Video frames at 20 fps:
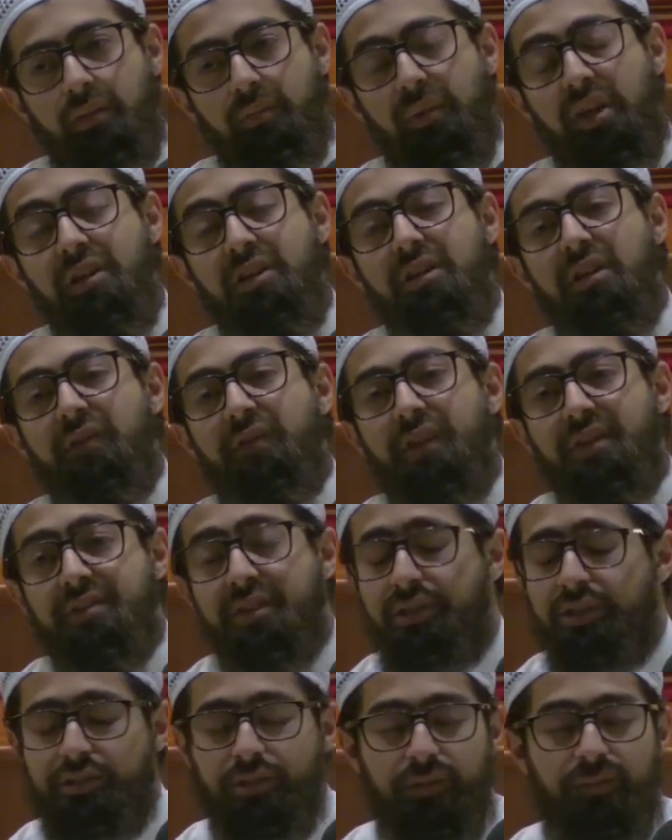Many of
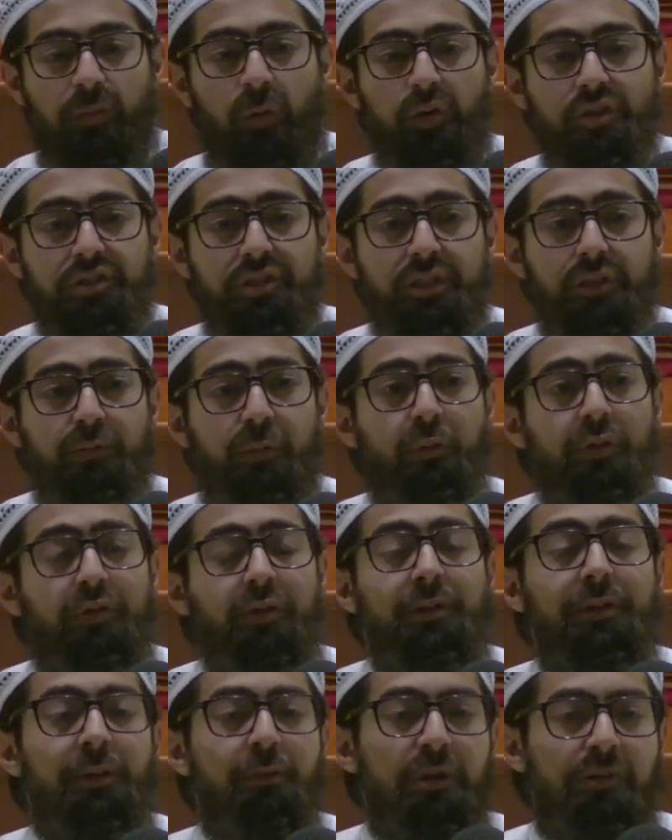us, and it's unfortunate, we will
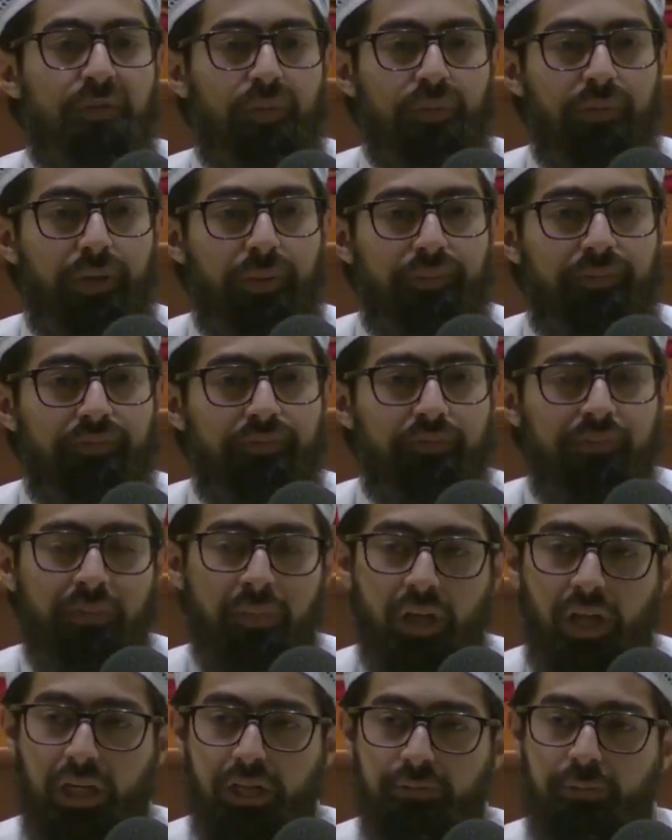turn away from them.
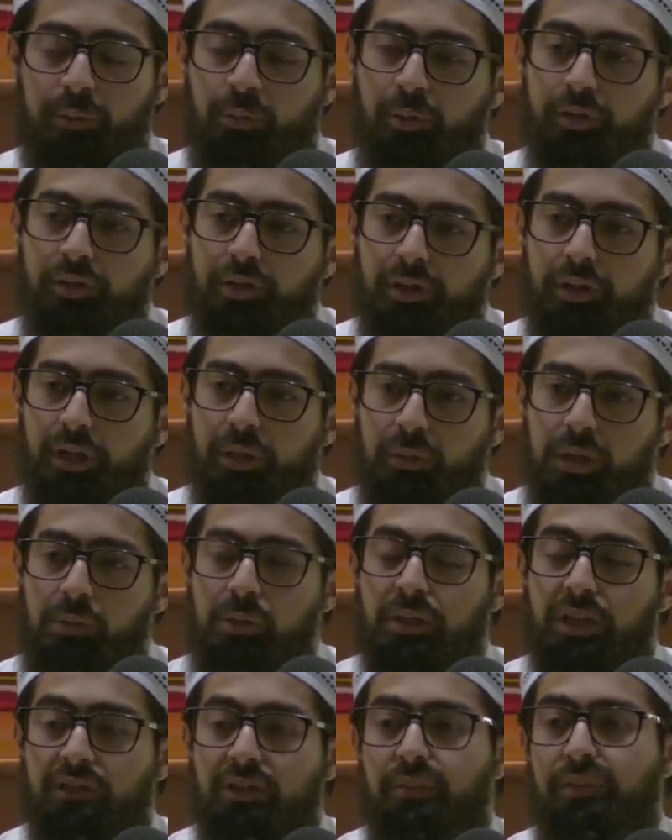And if we won't turn away,
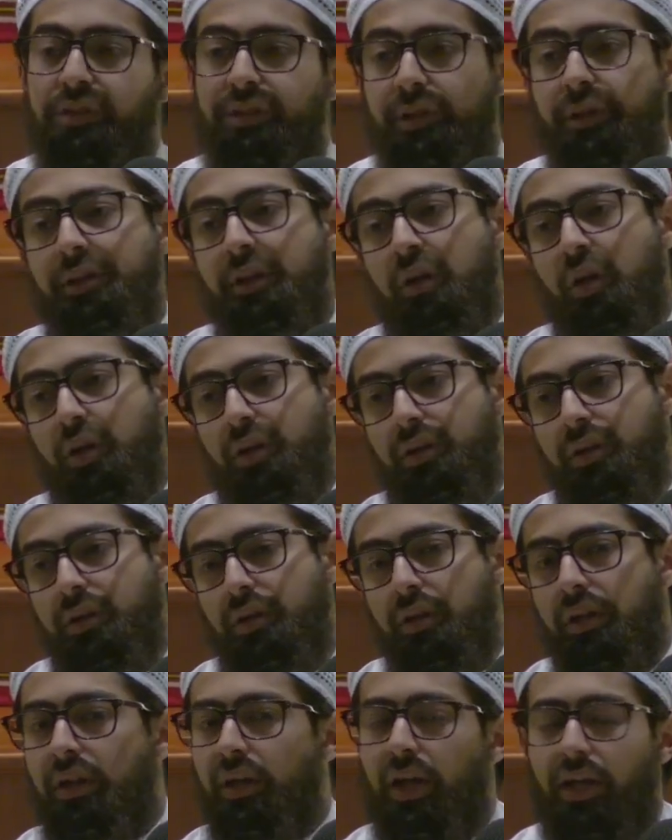we'll give them a dirty look.
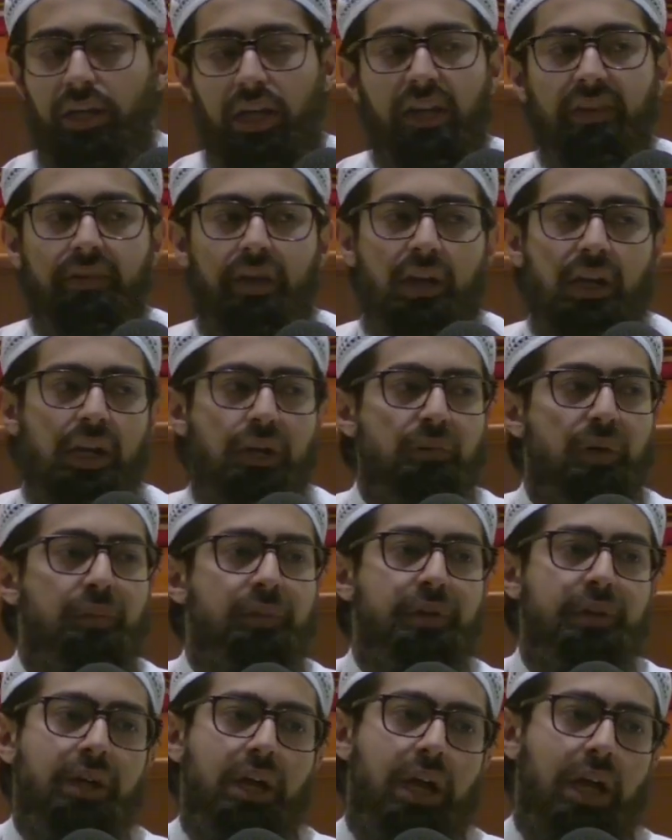And I
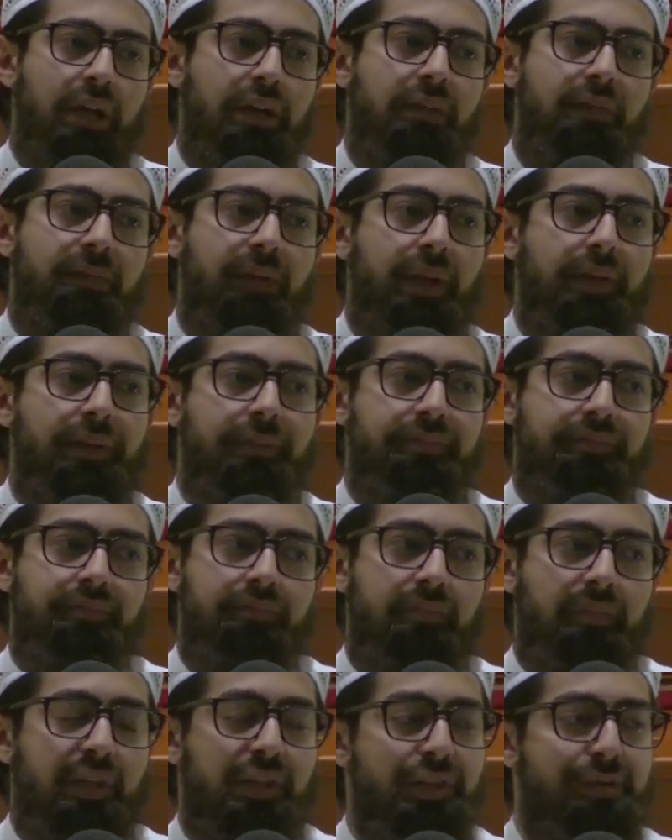remember I had a friend,
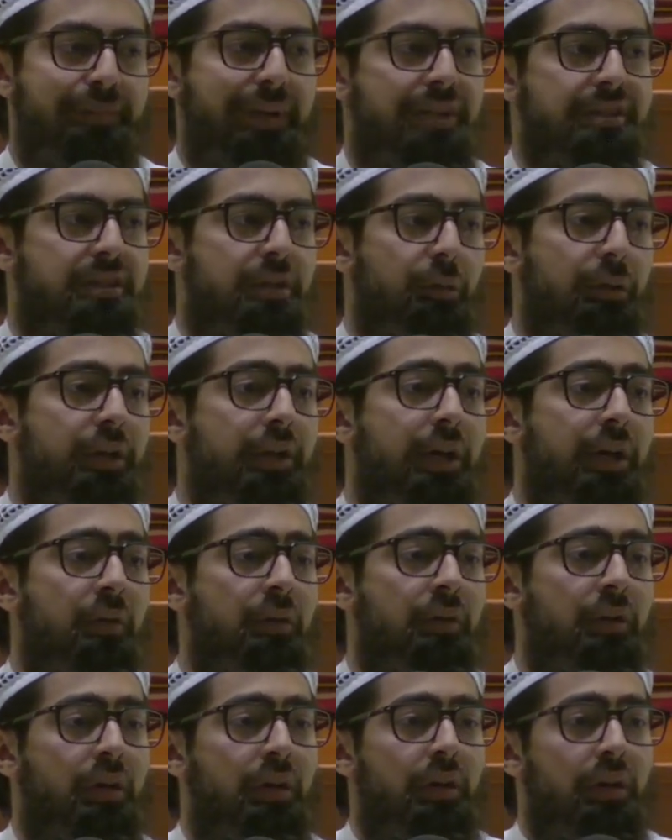he has passed away
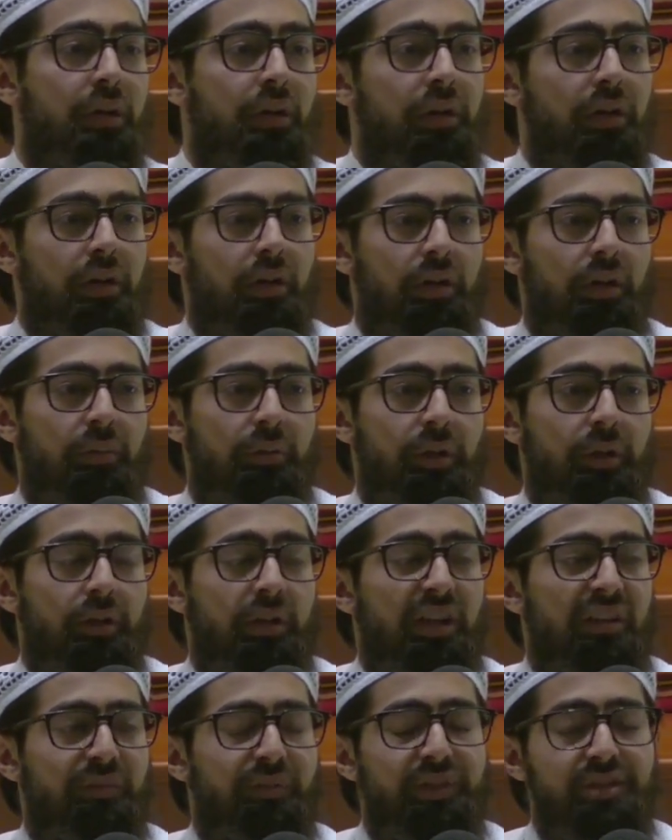now, may
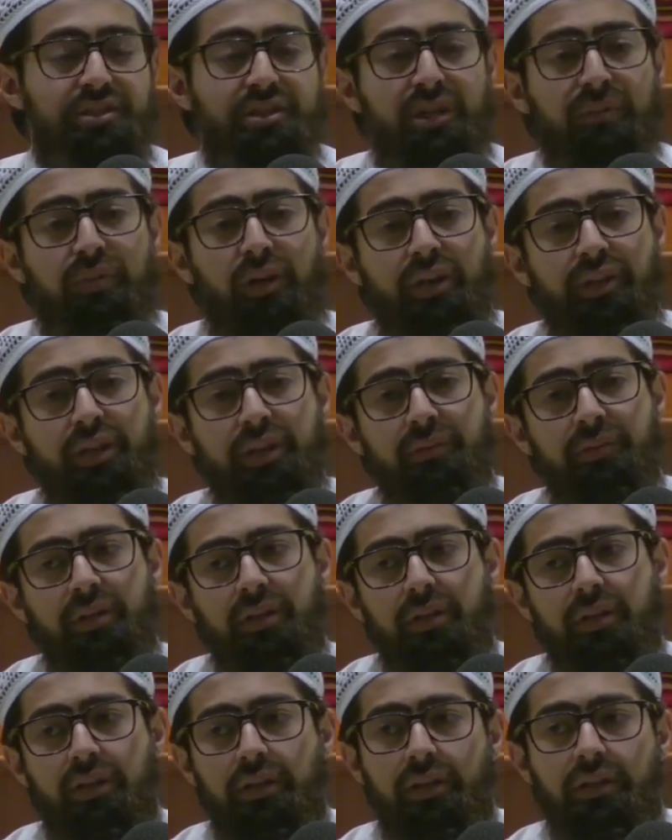Allah have mercy upon
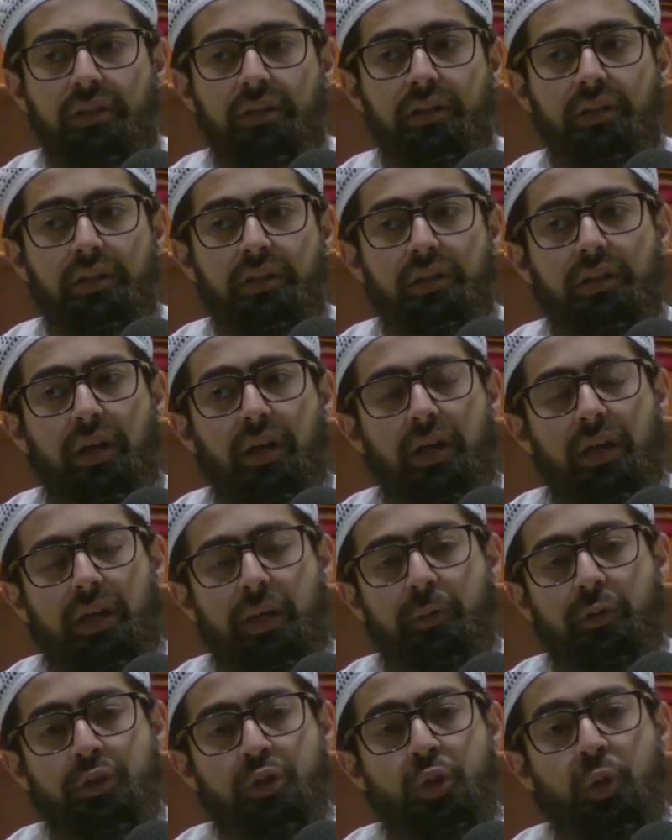him.
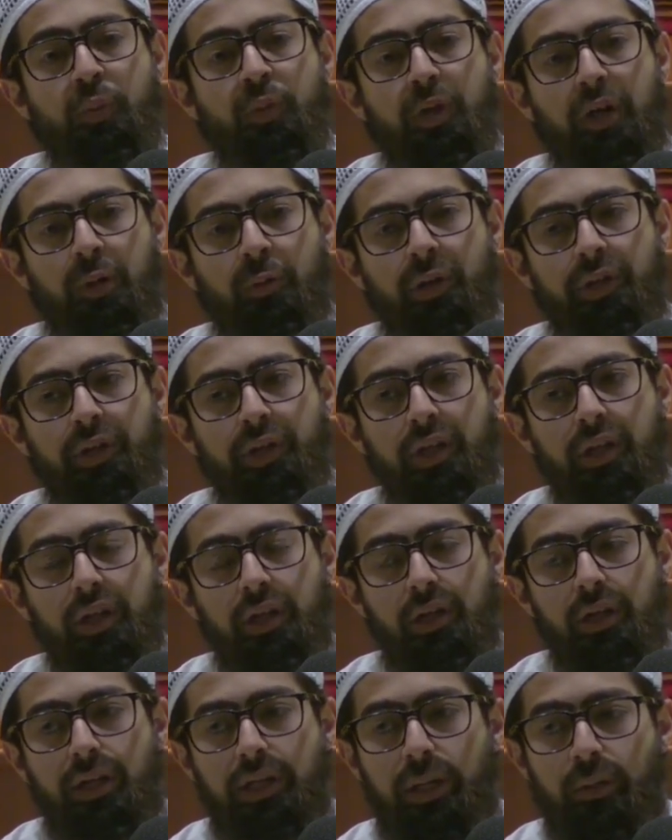It was Jumu'ah one
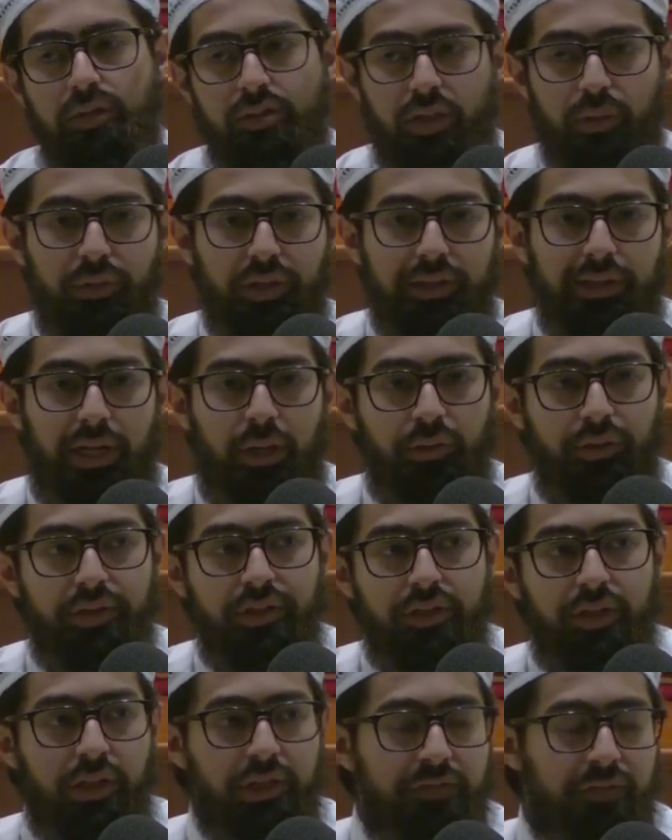day, and I was coming down the
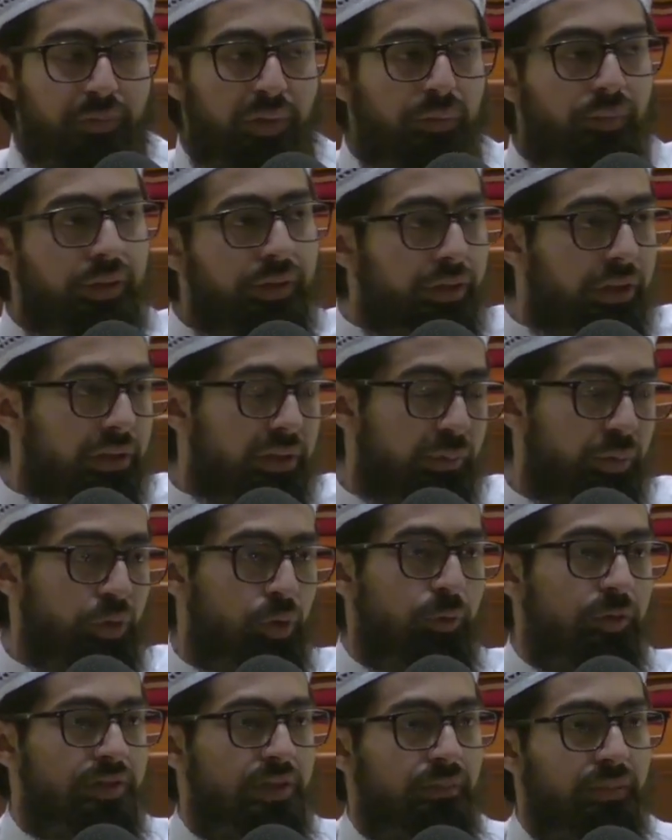stairs from my building, coming
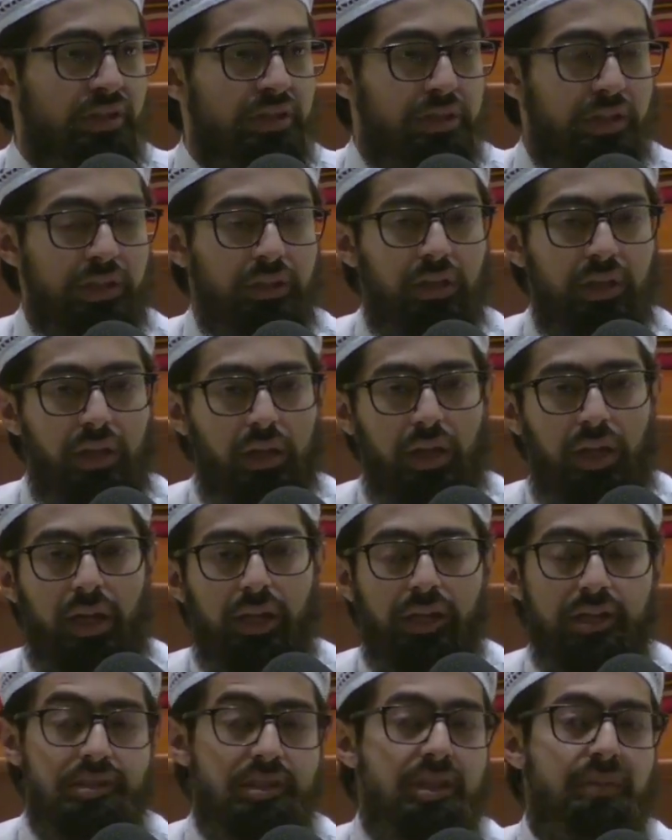towards the masjid,
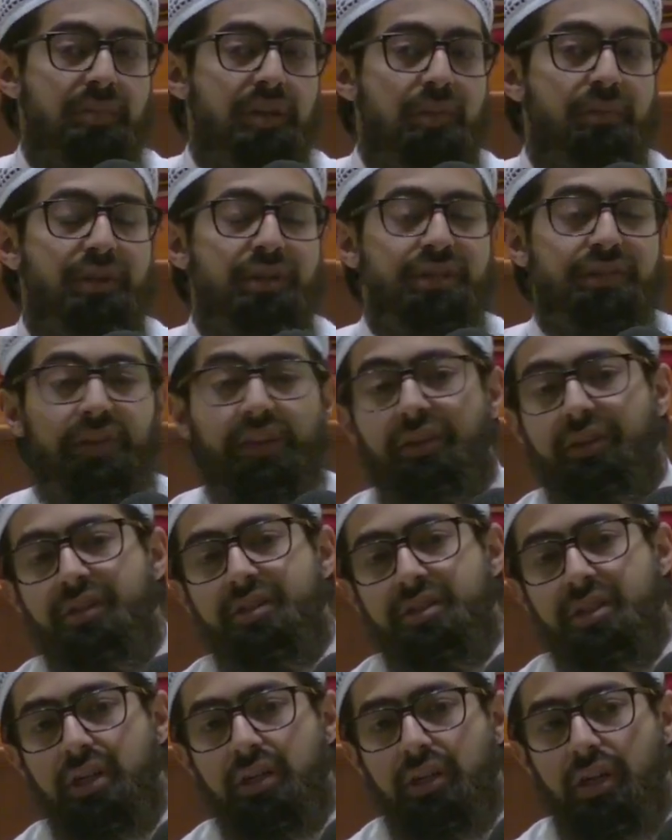and I see him and his friend on
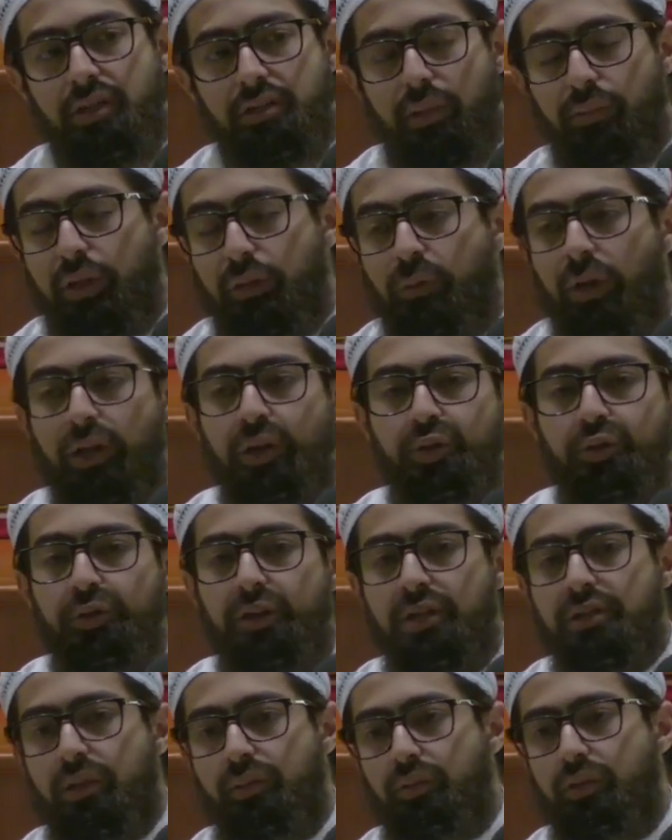the staircase. I'm like, why don't you
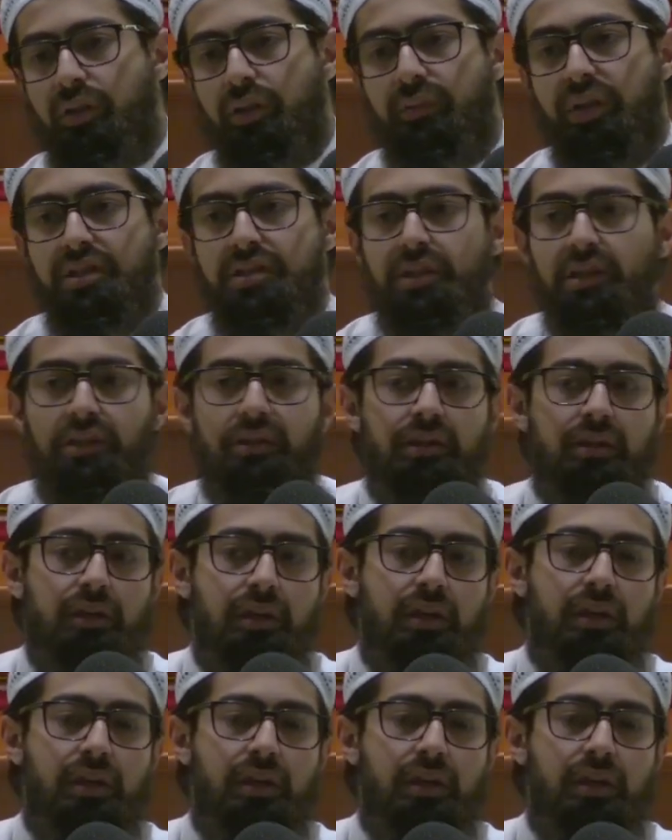guys come to the masjid?